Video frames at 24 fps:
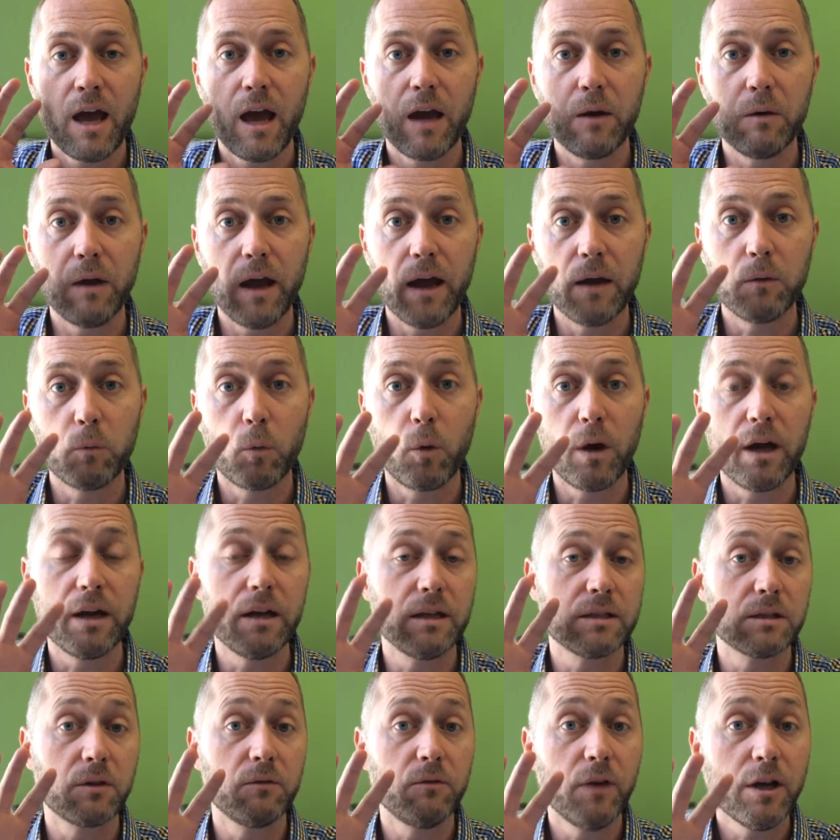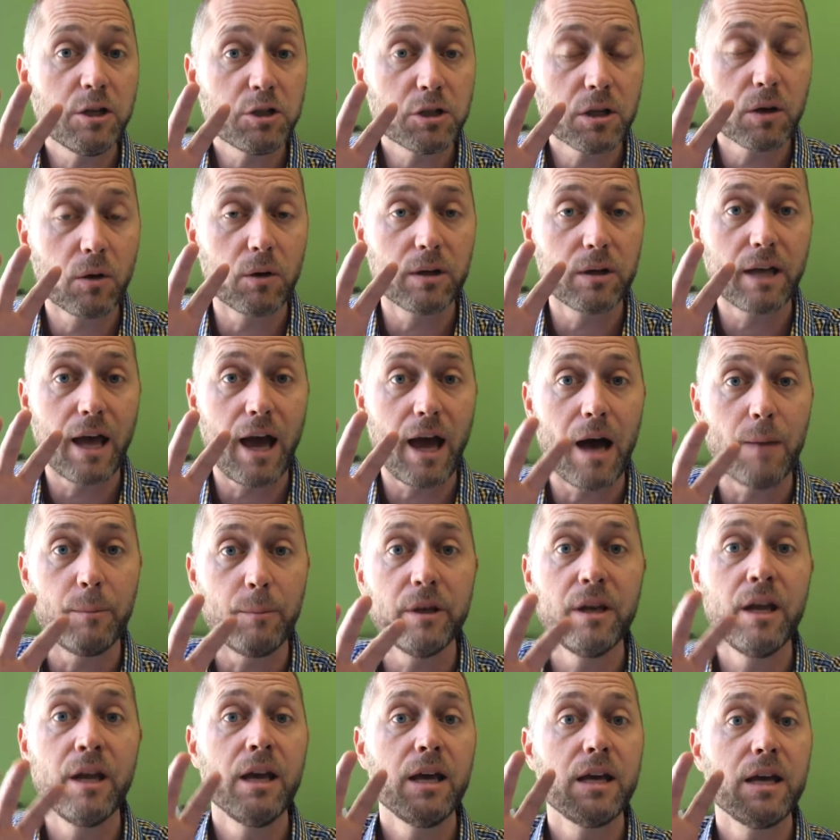And what is eventually going to
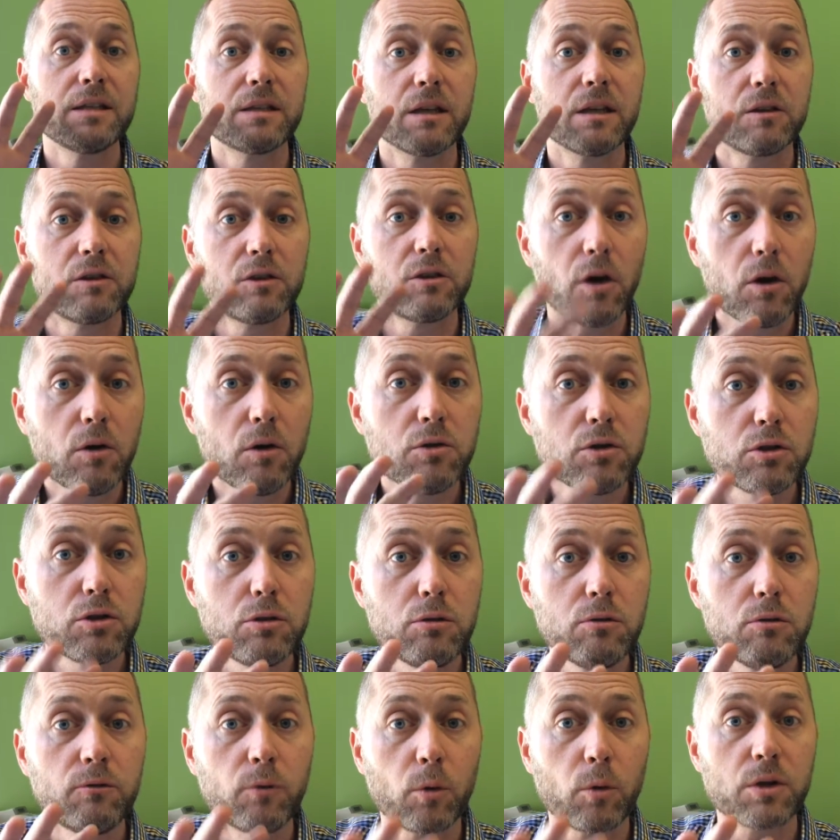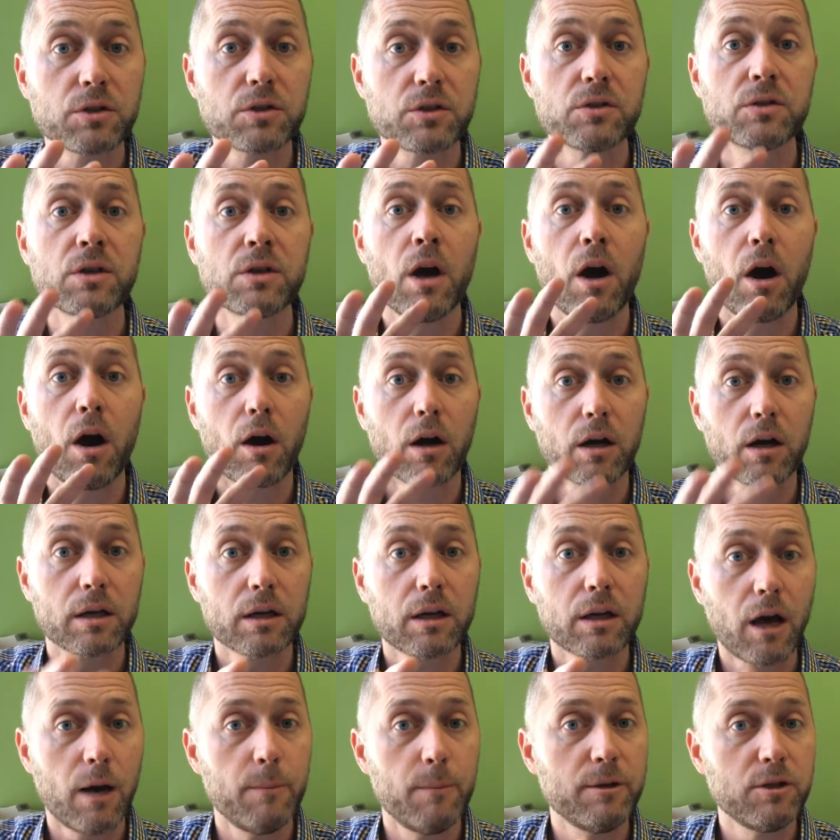happen is that those two forces are going to
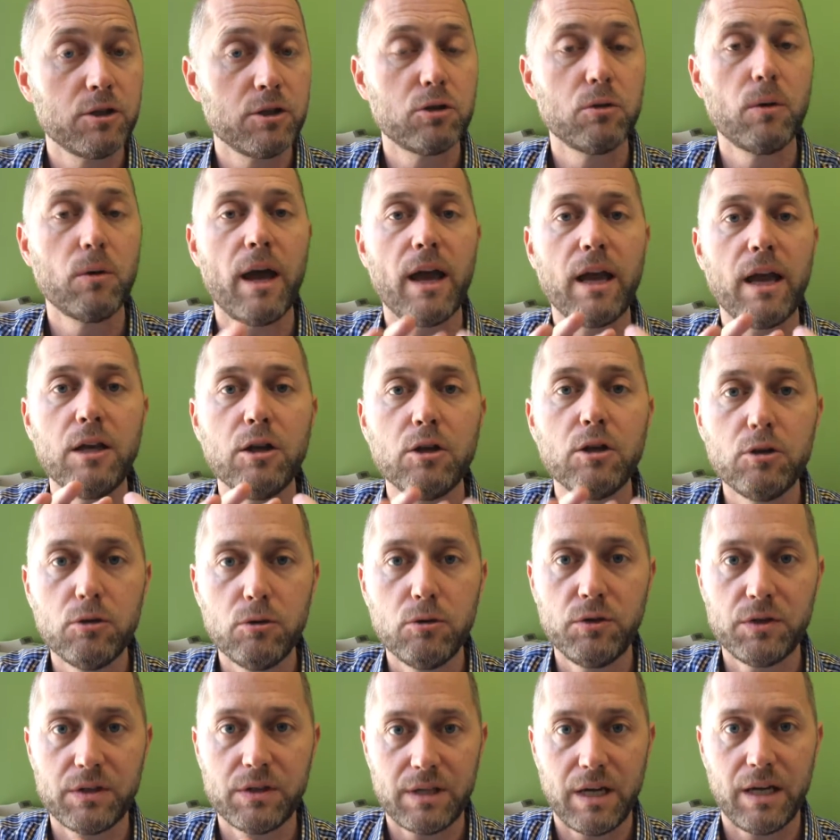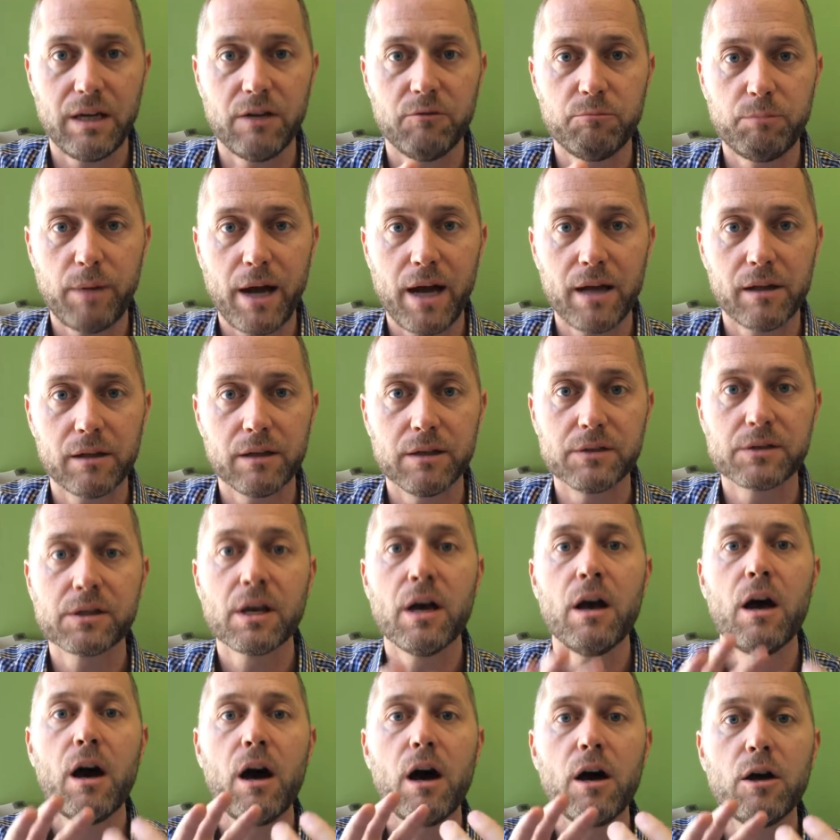come into a new state of
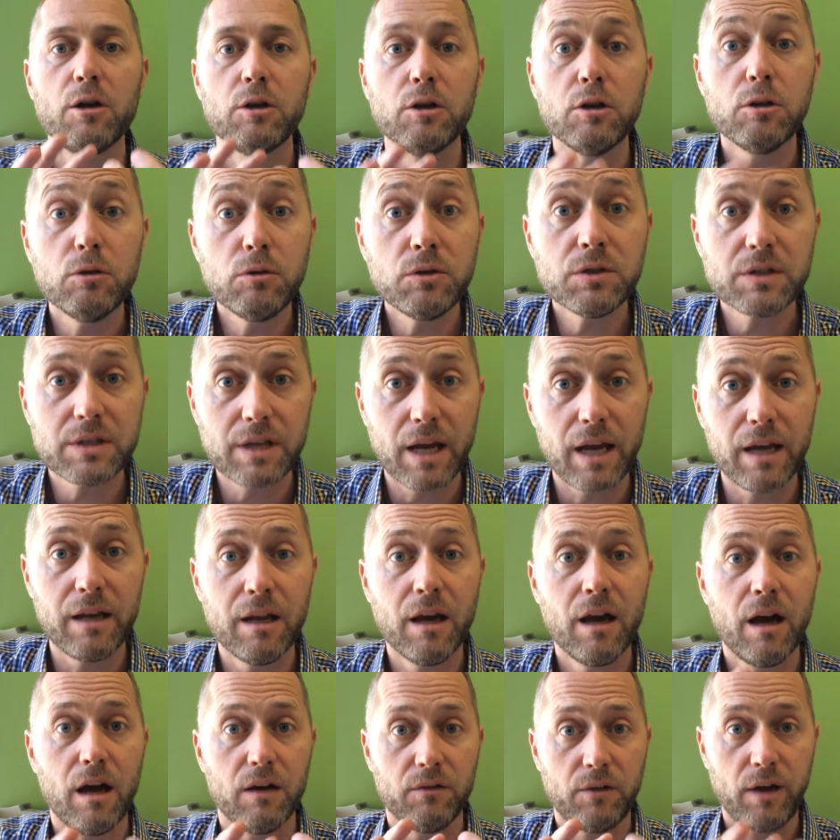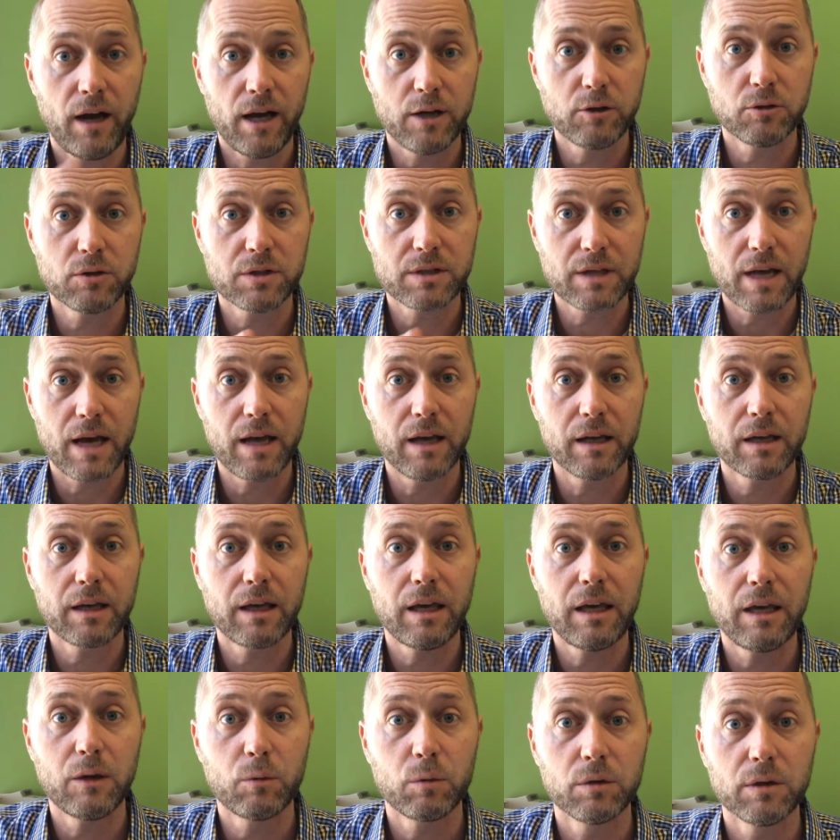balance, a new state of
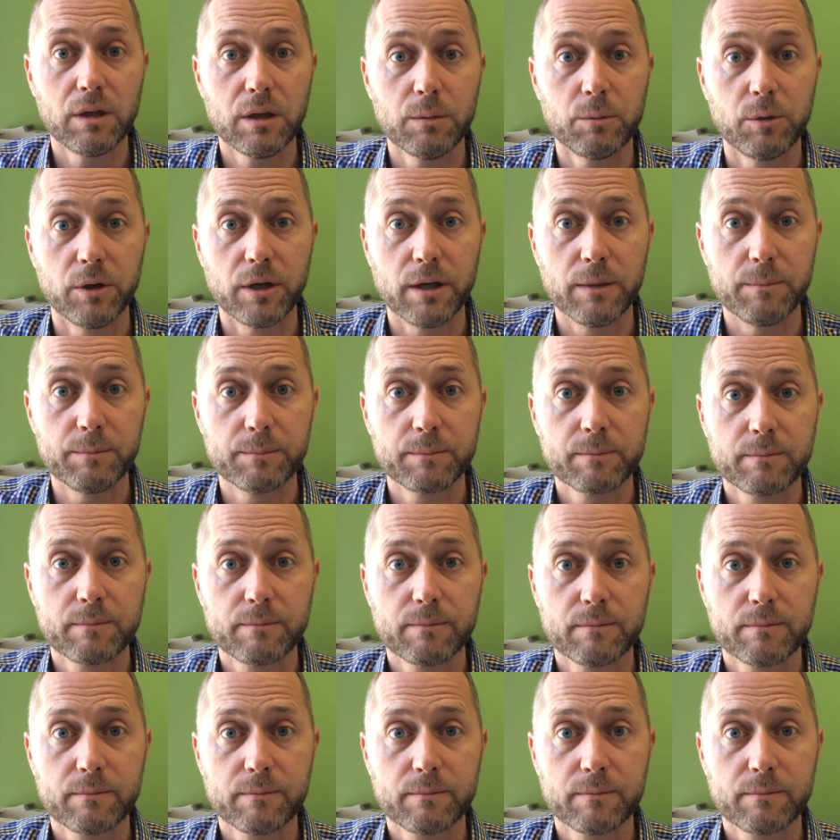hydrostatic equilibrium.